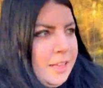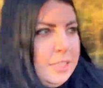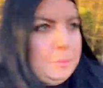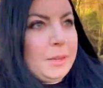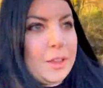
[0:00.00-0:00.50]

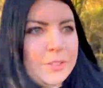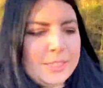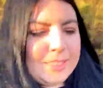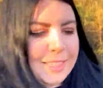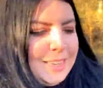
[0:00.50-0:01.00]
to be going
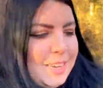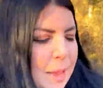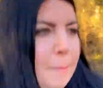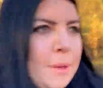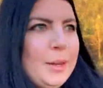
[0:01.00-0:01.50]
to see
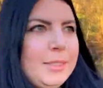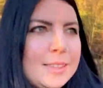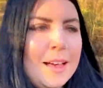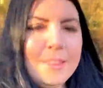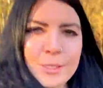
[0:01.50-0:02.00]
Merlin's
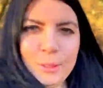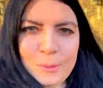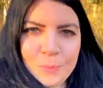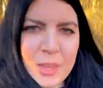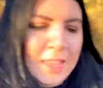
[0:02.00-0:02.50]
castle.